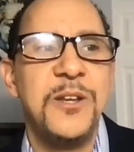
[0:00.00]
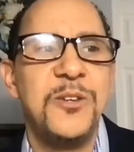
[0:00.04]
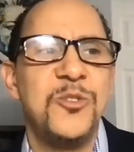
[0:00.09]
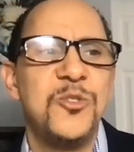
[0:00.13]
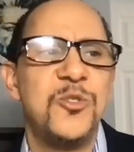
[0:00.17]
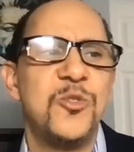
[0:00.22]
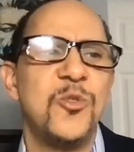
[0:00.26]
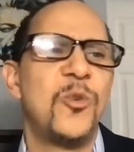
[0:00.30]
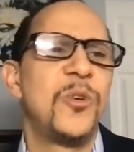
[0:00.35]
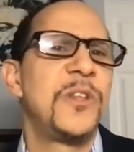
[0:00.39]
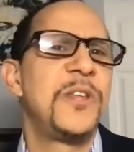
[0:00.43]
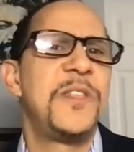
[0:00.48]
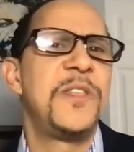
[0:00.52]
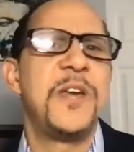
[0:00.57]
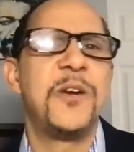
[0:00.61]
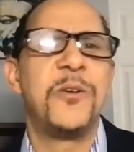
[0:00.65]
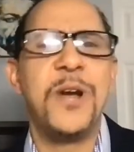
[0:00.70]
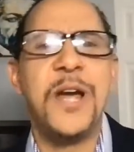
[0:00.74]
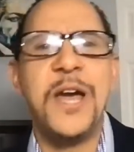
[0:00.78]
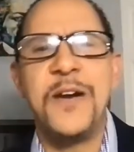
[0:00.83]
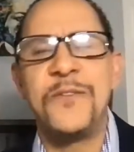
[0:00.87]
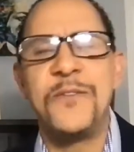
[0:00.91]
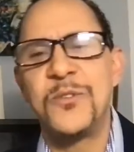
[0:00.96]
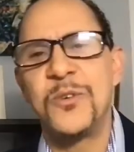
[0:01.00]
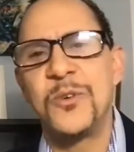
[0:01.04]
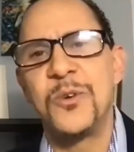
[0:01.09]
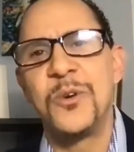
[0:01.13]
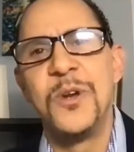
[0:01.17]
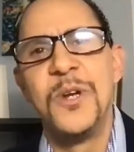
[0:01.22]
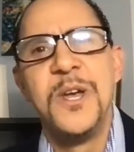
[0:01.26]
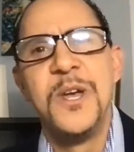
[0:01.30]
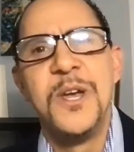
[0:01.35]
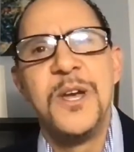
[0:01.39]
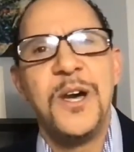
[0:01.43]
And shortly
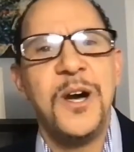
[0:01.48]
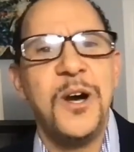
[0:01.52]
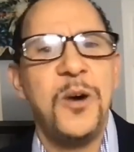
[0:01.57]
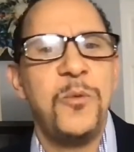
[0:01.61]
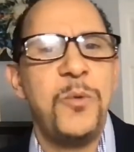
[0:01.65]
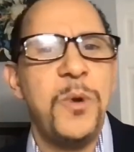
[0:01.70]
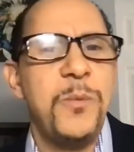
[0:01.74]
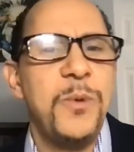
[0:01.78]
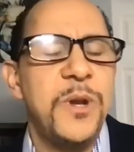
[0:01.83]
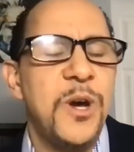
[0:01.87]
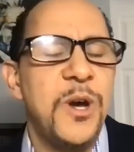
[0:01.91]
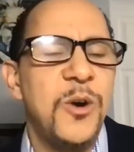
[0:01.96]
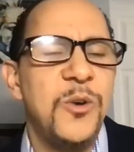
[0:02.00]
thereafter, we would